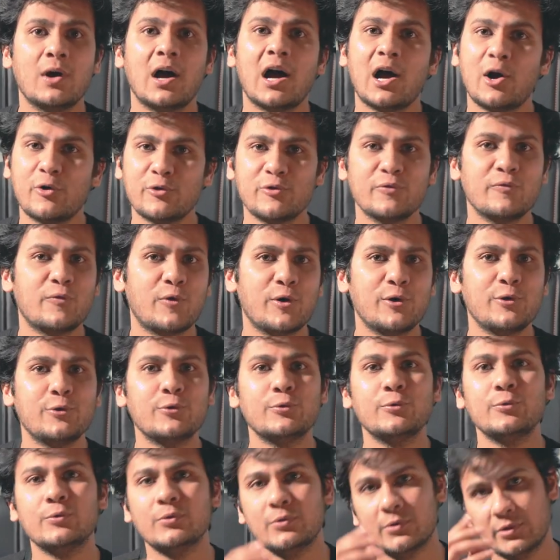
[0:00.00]
how you want
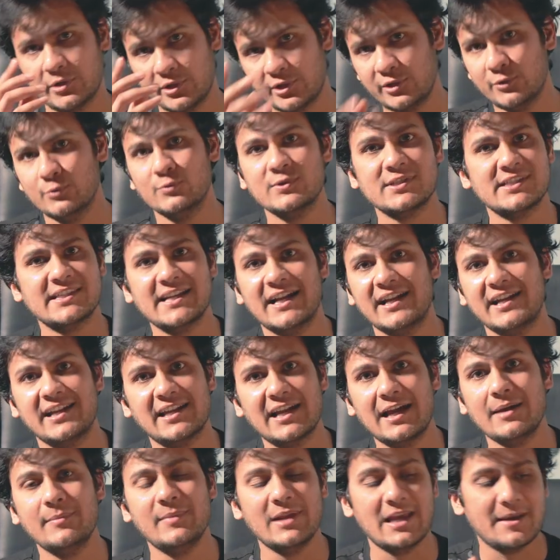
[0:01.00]
to use that
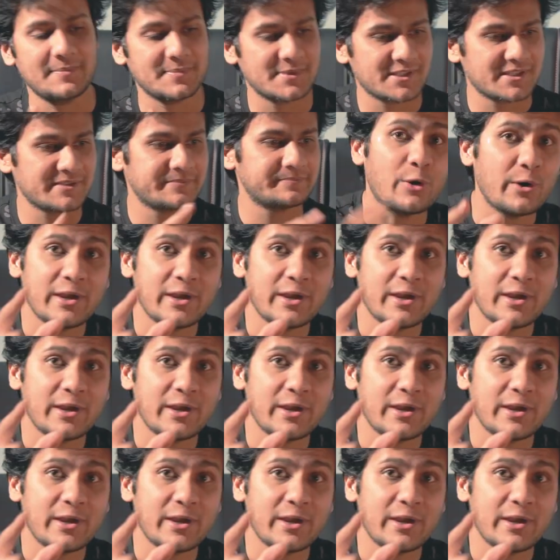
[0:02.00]
time lapse.